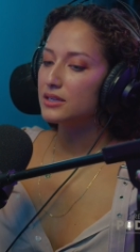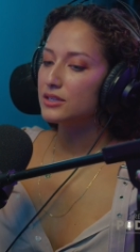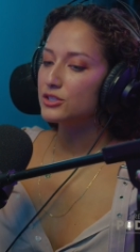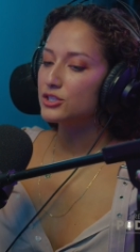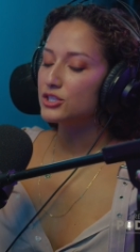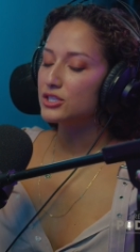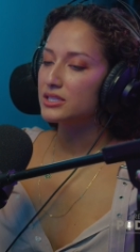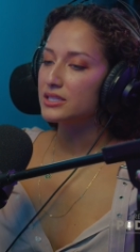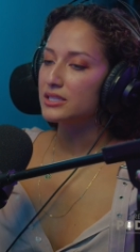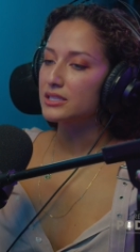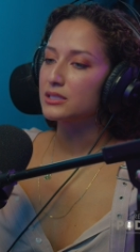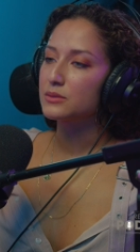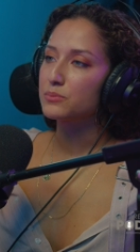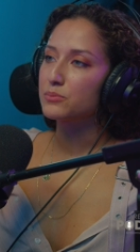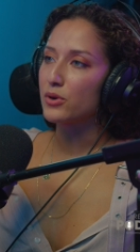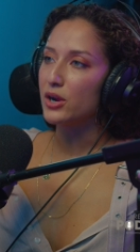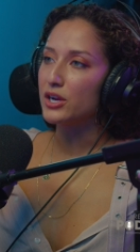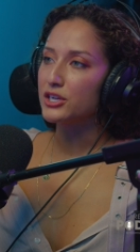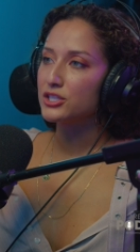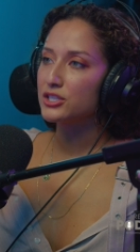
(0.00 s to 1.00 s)
just
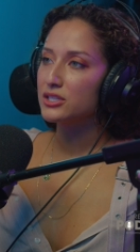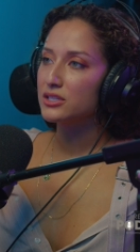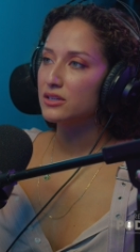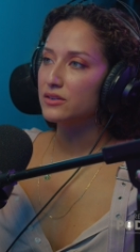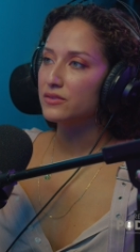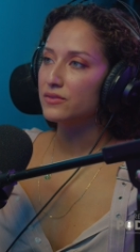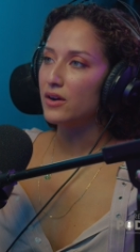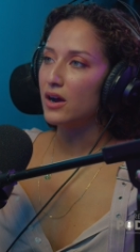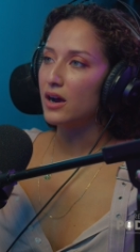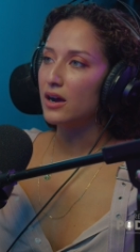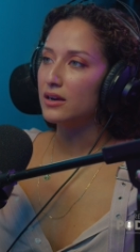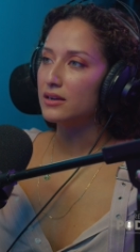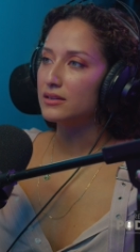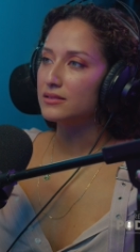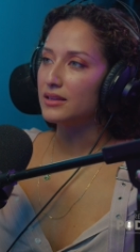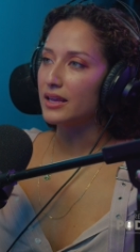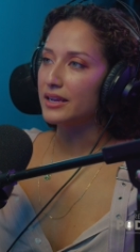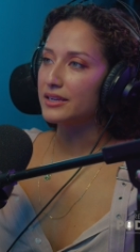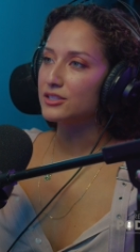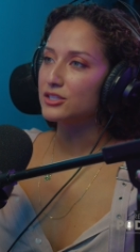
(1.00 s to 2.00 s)
expression of
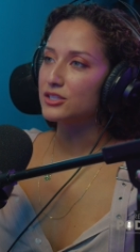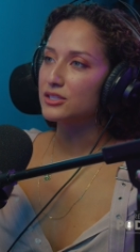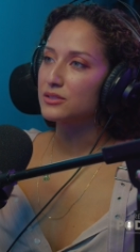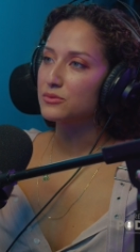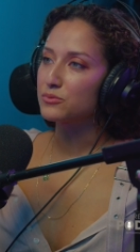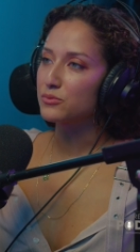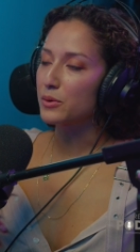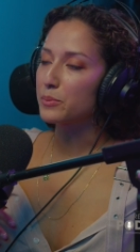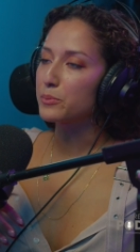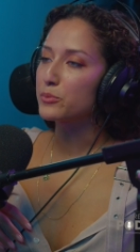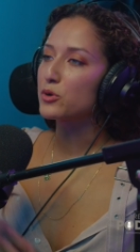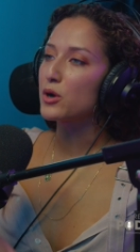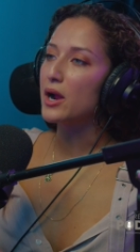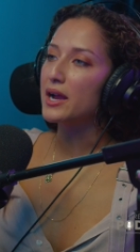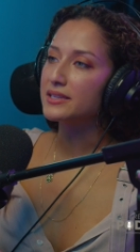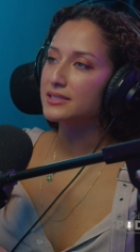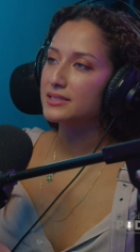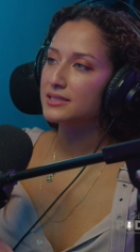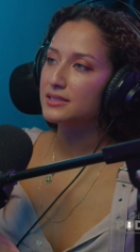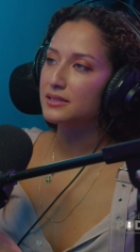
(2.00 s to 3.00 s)
just
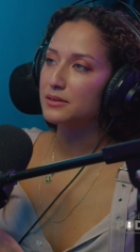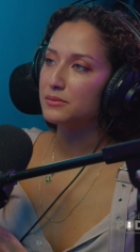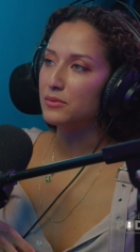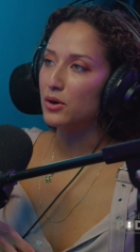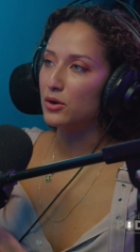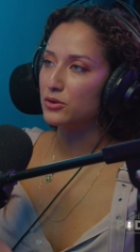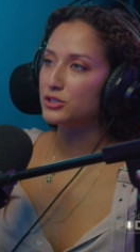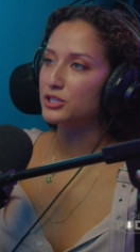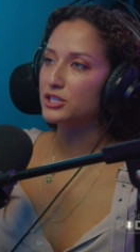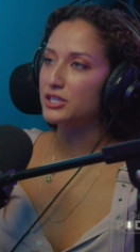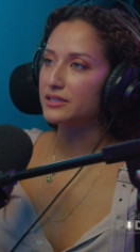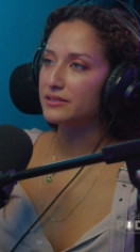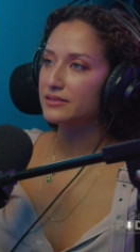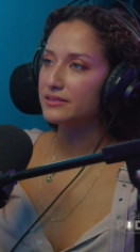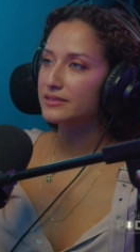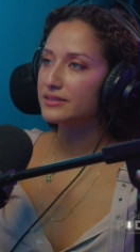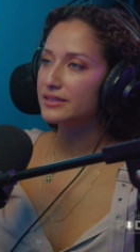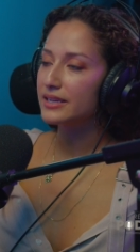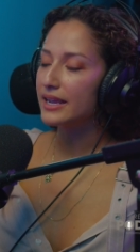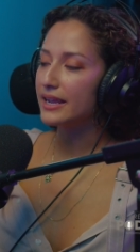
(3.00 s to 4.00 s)
repressed emotion.
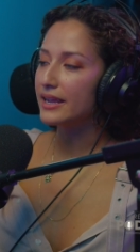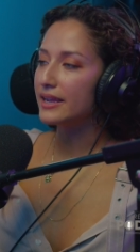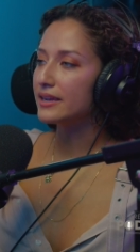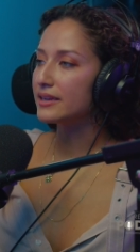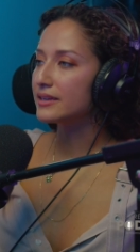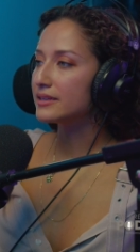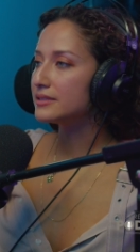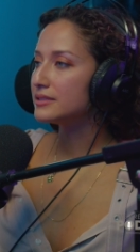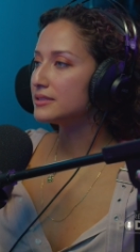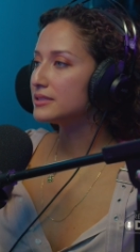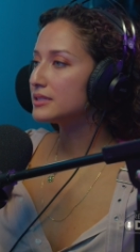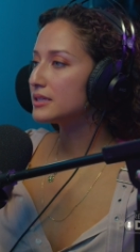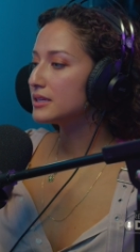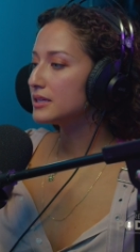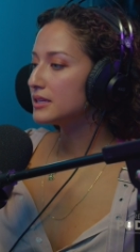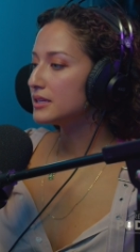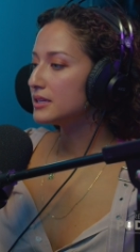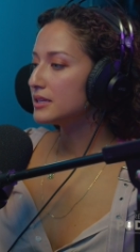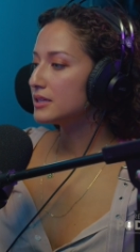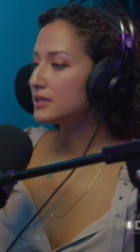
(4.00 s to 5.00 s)
And
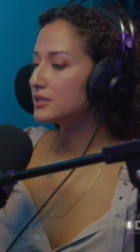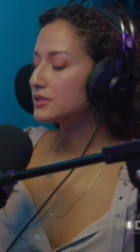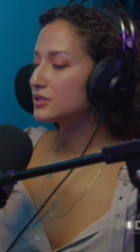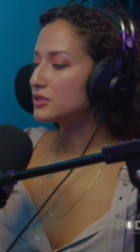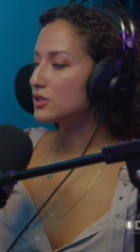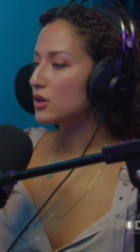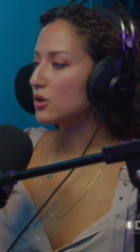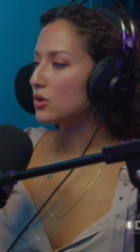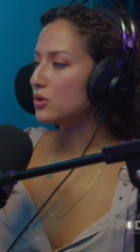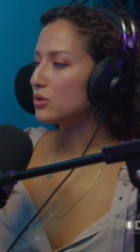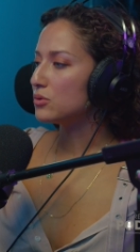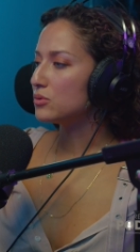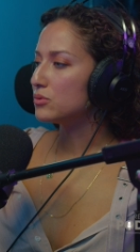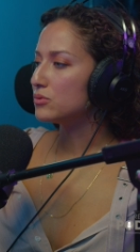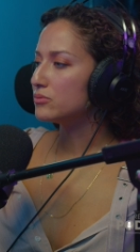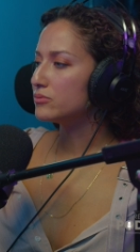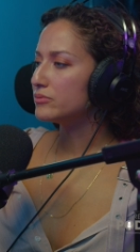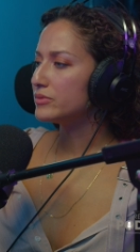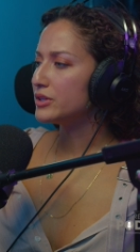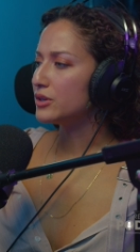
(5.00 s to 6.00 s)
so,
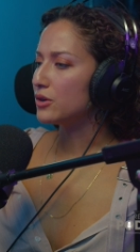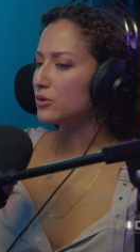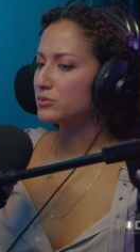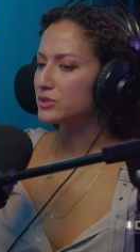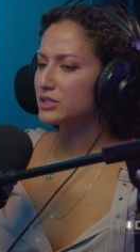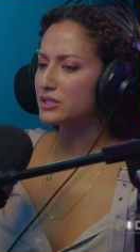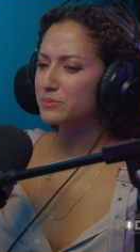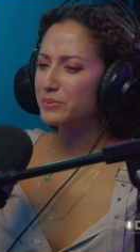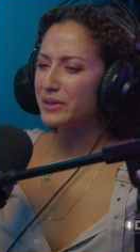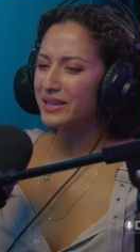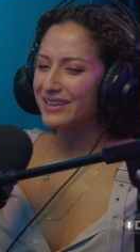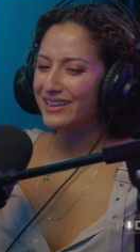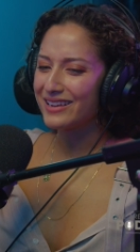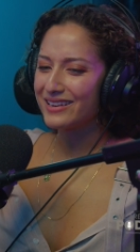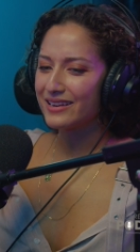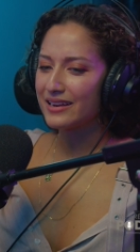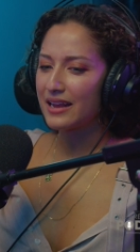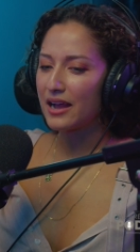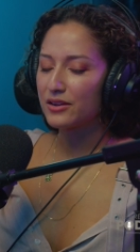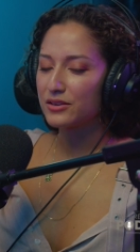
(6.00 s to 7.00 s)
just being in
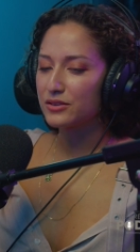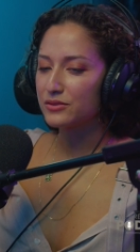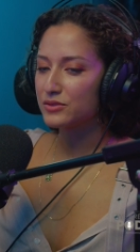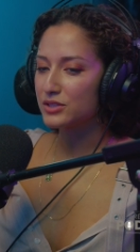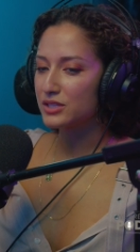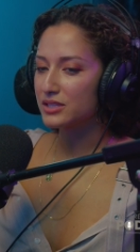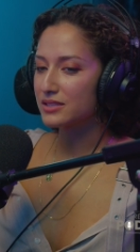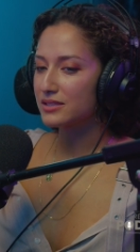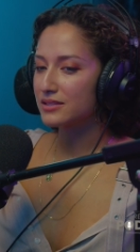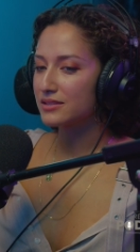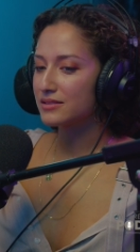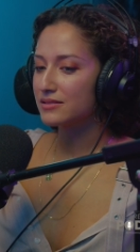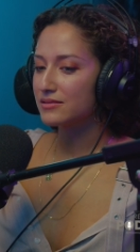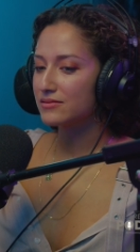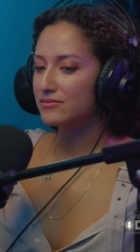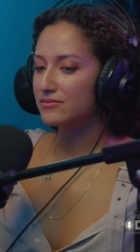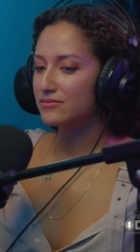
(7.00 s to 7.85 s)
and out of just,